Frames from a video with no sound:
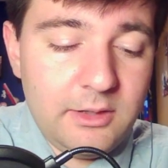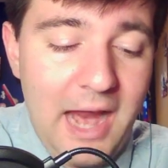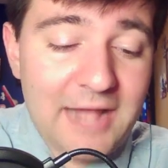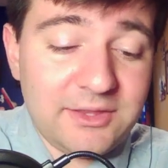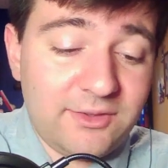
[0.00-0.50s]

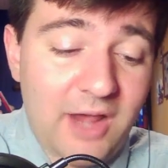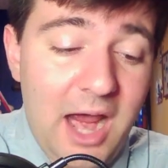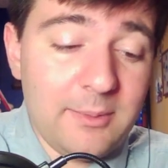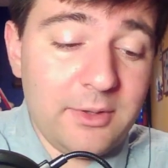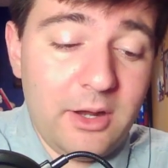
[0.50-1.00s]
at the
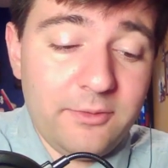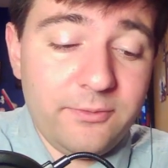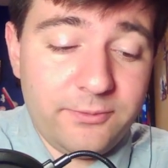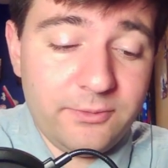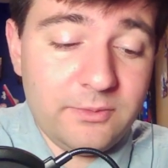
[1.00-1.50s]
time
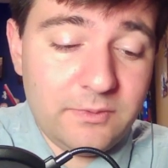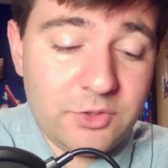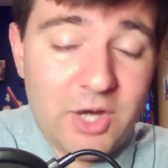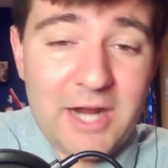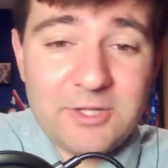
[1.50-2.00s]
of the
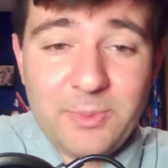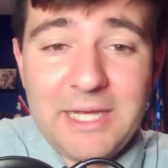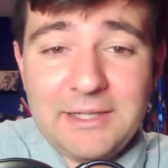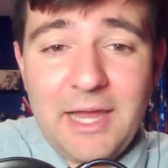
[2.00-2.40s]
Giants making